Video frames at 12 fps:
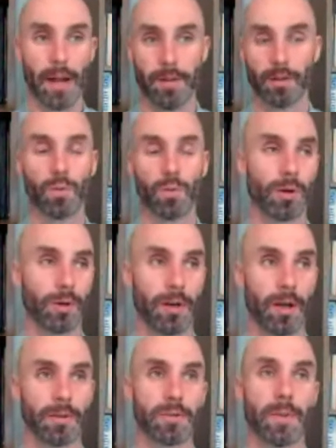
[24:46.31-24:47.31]
Patty McWhorter
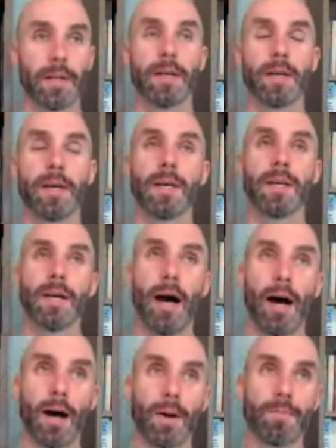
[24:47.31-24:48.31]
and others, but
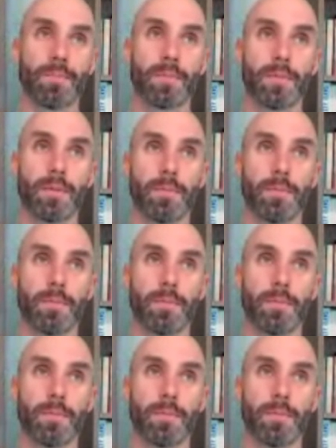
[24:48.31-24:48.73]
um,